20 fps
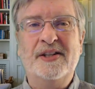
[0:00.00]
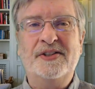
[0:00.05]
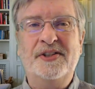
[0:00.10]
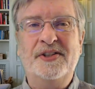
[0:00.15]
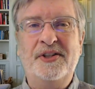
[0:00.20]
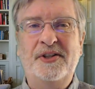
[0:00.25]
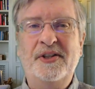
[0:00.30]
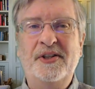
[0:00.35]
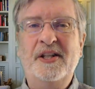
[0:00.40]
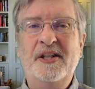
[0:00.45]

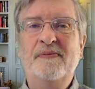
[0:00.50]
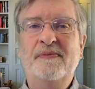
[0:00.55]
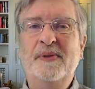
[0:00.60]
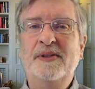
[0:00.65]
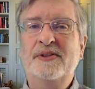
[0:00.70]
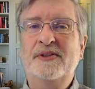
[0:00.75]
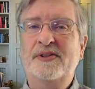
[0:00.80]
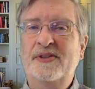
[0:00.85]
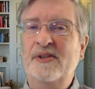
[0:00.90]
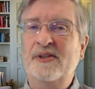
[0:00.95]
She could have
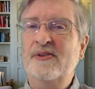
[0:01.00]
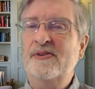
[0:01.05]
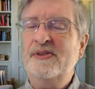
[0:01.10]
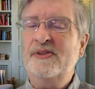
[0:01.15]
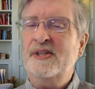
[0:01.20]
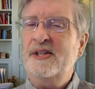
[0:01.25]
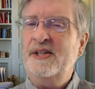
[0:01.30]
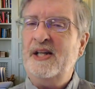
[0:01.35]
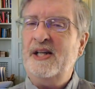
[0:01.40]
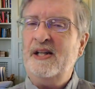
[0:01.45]
been stoned
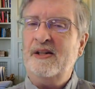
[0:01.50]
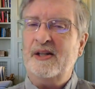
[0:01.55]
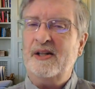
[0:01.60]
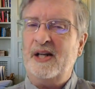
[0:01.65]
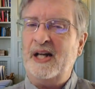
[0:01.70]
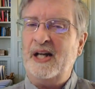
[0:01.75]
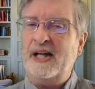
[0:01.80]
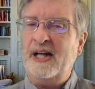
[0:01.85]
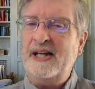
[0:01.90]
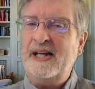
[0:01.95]
to death,
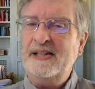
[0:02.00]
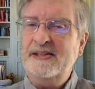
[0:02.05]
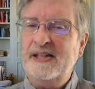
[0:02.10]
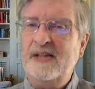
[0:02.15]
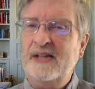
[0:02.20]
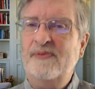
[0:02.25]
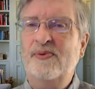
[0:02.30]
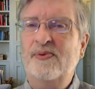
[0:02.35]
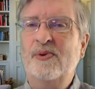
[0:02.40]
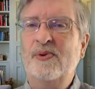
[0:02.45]
like I
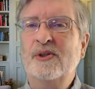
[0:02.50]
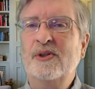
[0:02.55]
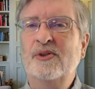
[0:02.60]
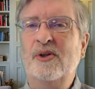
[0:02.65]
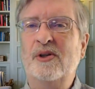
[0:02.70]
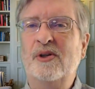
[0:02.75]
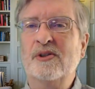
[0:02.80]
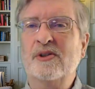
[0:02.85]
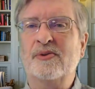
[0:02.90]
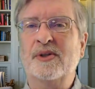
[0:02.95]
said, for
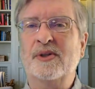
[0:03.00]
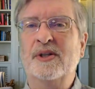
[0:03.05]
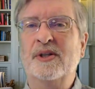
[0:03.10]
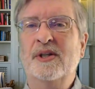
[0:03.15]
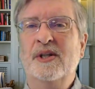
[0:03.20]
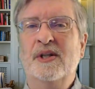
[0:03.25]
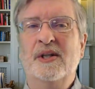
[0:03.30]
adultery.